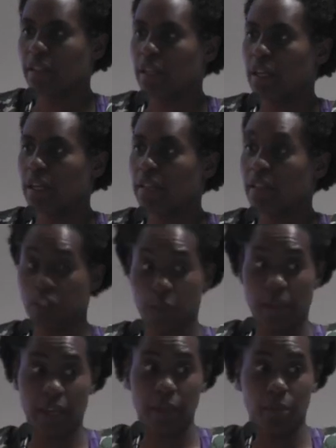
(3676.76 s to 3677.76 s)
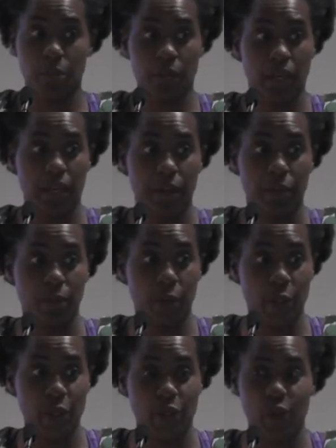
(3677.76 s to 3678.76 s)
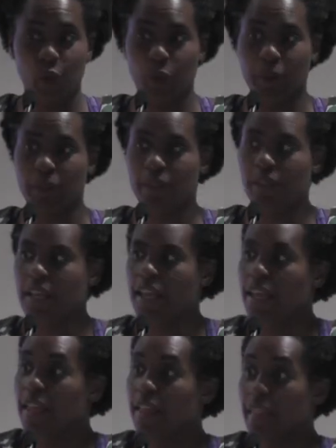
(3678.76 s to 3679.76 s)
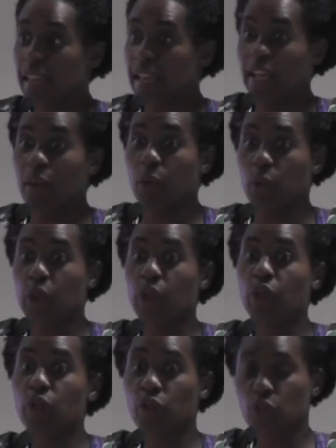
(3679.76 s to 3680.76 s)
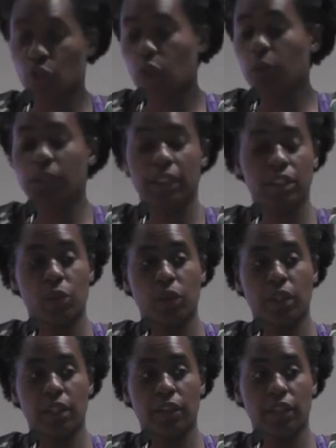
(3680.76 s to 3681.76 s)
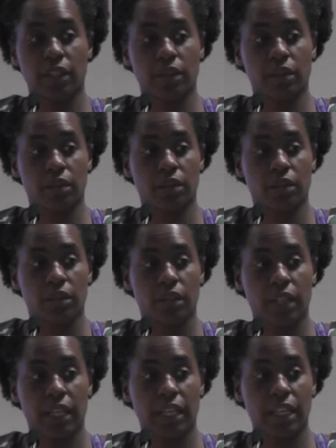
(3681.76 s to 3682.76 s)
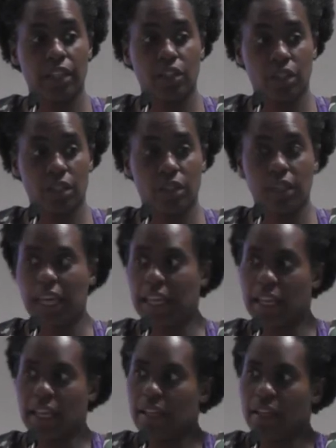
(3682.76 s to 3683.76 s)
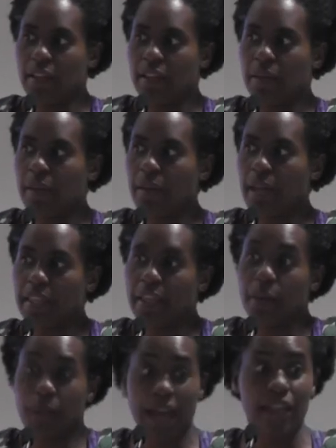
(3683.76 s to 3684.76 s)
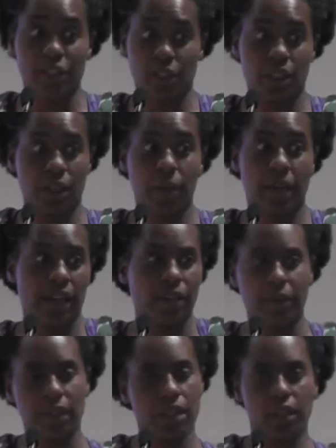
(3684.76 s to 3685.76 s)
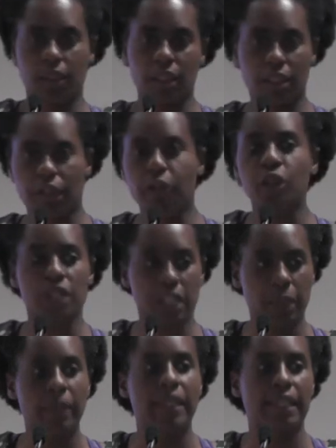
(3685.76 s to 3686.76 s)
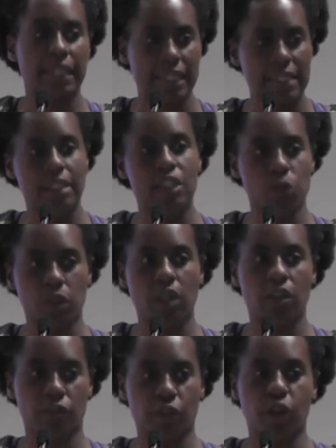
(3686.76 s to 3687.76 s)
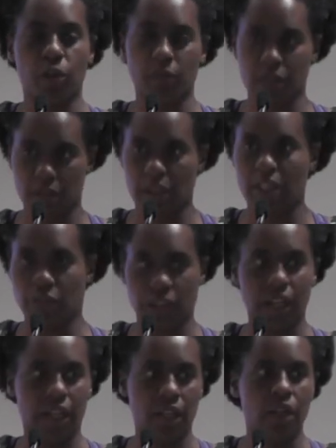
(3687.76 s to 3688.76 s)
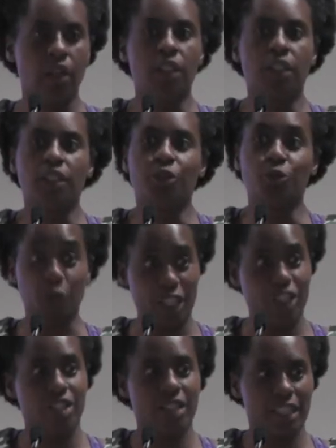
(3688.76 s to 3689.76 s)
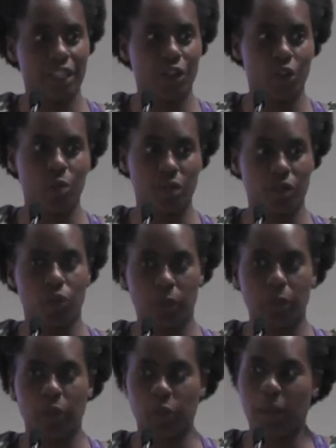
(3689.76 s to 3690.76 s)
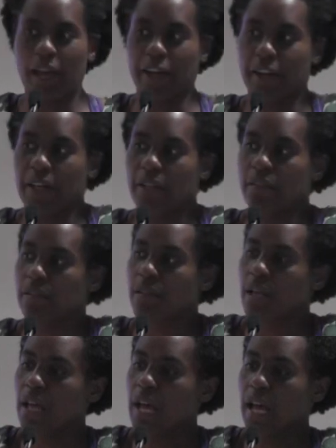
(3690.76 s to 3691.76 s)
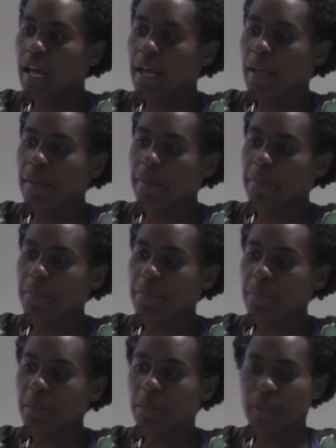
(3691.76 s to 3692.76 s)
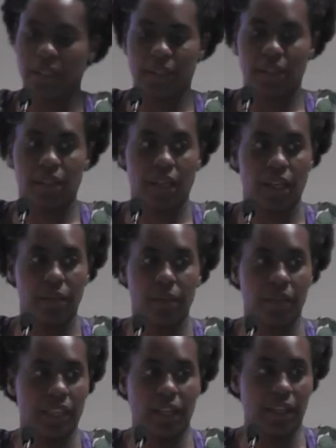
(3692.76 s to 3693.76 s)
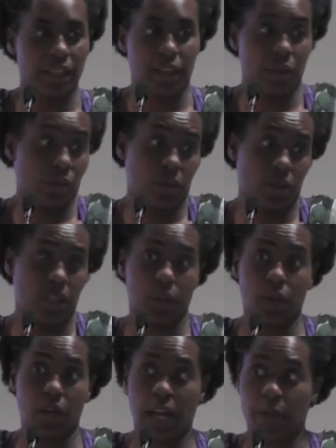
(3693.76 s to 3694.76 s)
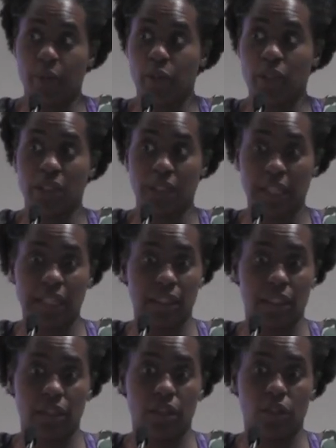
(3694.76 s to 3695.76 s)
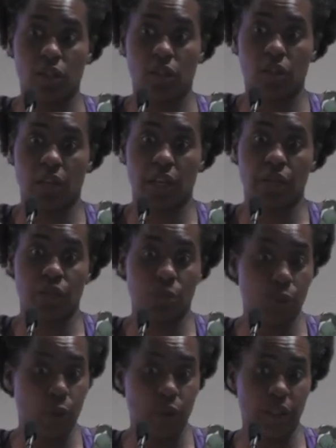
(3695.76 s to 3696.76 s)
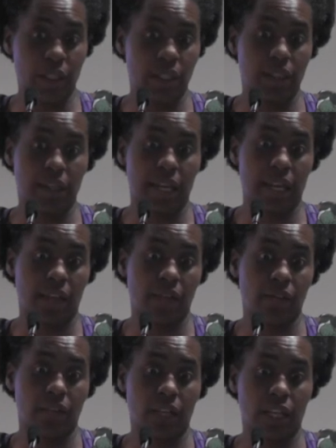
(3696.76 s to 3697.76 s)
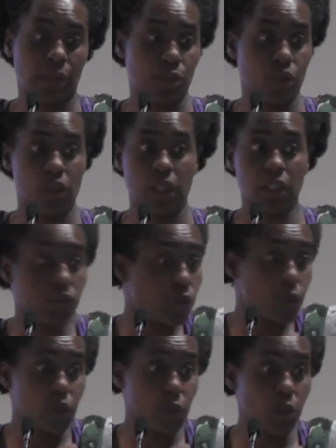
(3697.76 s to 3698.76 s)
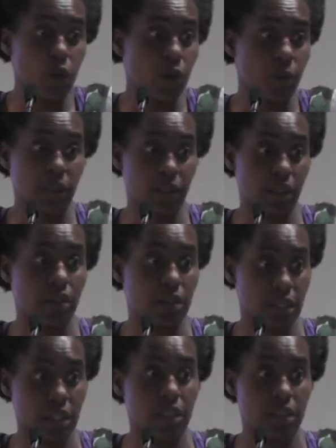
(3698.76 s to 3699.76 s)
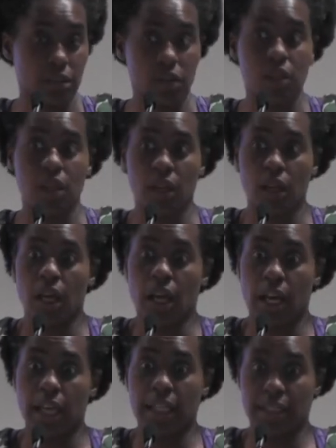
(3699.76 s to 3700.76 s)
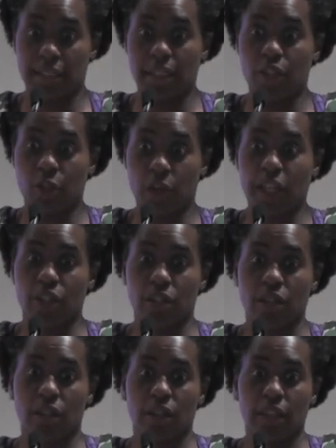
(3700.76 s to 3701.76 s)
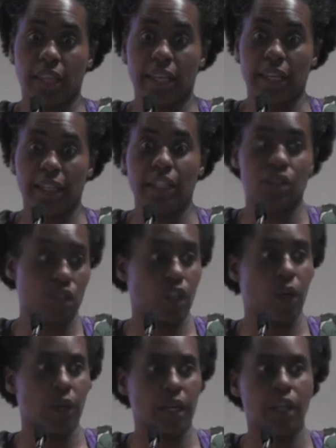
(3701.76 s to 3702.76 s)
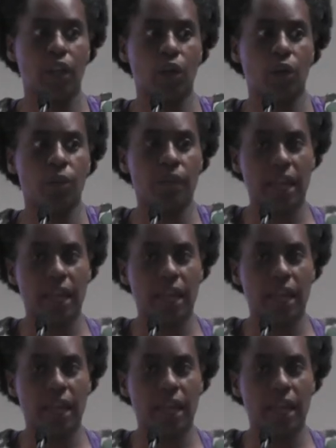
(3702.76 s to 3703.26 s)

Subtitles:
a Dutch man, Moritz Dolmans. They were so pleased with the evening. They just, and they're passionate about it. I mean, the diversity committee that exists within the firm is very rich in terms of people's backgrounds. But they were absolutely delighted to have supported it, and I'm sure they look forward to more, because it's the direction that it needs to go. And I know